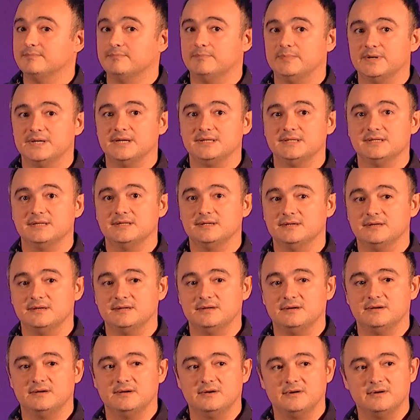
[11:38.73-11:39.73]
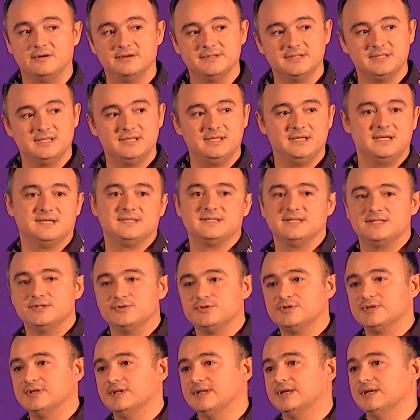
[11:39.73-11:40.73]
But on the
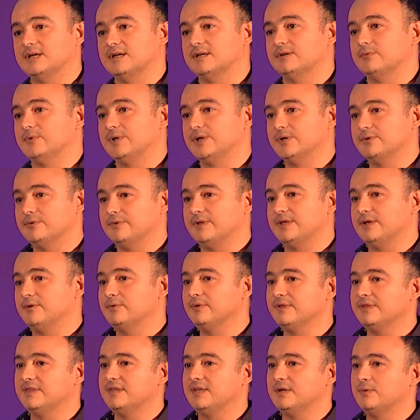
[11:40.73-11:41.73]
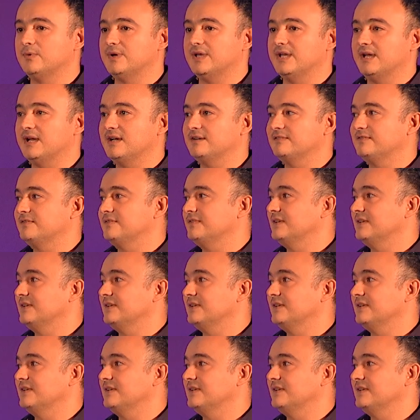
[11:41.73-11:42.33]
execution layer, the only thing we have